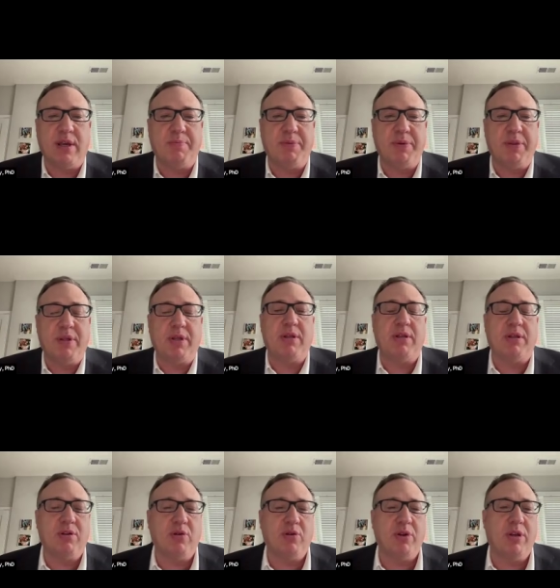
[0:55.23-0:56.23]
up and
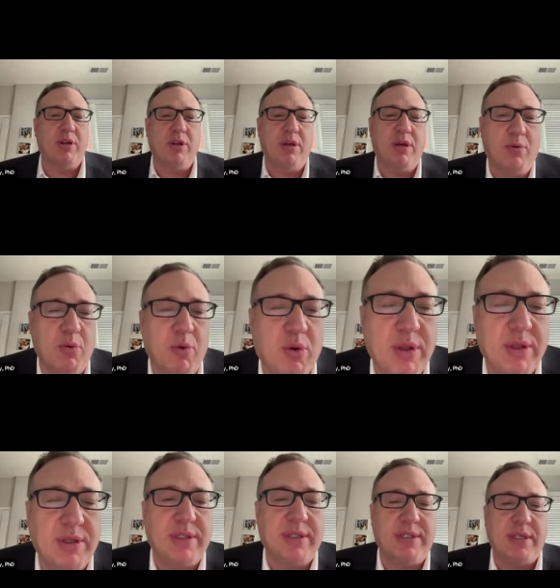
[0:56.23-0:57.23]
including a role
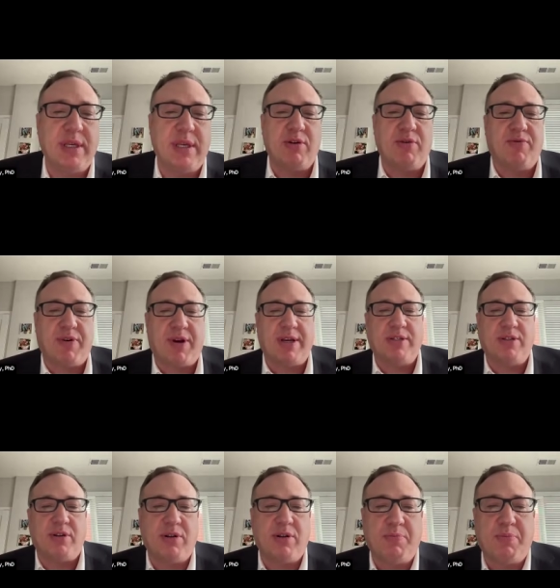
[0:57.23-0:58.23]
as a senior
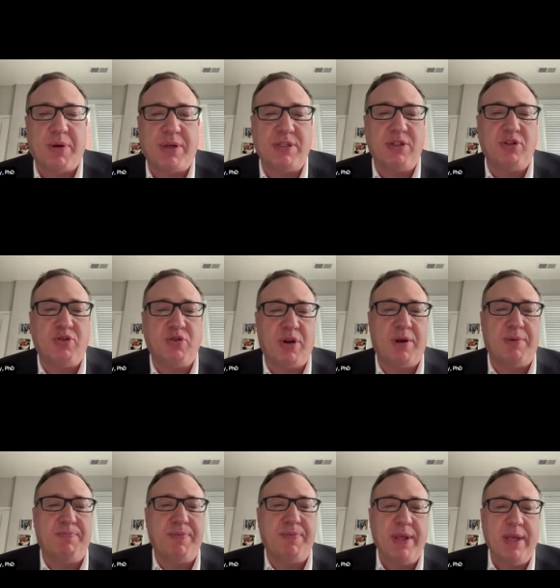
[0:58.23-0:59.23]
advisor to President
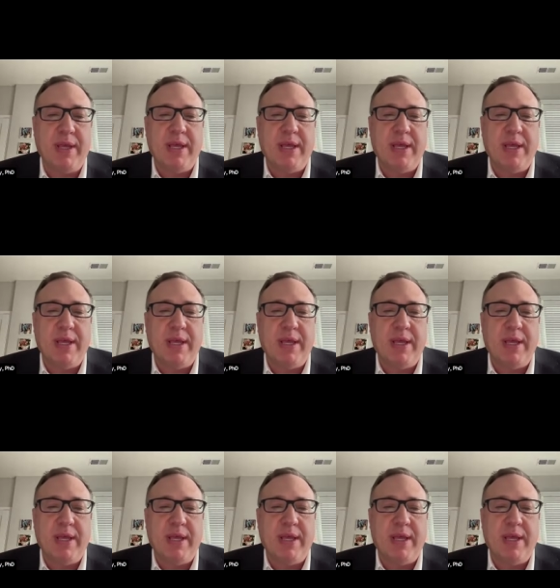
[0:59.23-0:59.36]
Trump.